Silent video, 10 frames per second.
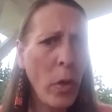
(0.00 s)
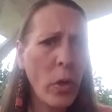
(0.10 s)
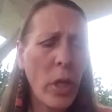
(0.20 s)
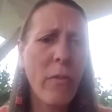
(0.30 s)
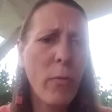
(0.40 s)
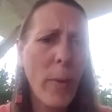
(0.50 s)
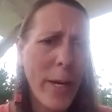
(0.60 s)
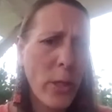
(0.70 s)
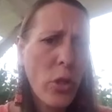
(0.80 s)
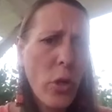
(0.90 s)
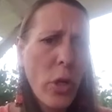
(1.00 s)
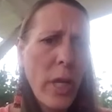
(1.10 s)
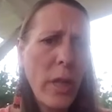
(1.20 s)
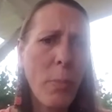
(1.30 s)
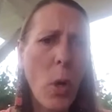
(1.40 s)
that have registered
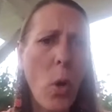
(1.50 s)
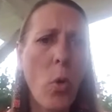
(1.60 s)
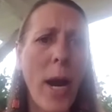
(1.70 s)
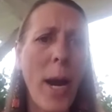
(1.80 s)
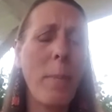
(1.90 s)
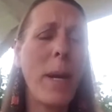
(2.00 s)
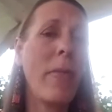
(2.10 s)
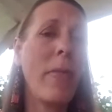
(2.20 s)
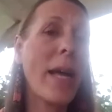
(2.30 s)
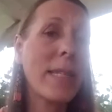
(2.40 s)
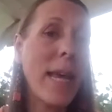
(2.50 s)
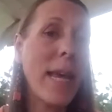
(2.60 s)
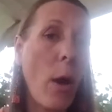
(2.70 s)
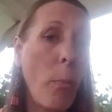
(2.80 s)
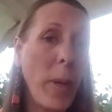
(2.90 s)
in the program, and that's
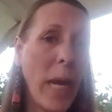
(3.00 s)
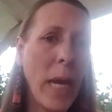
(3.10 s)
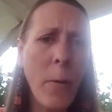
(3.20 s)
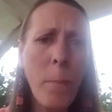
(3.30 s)
helping.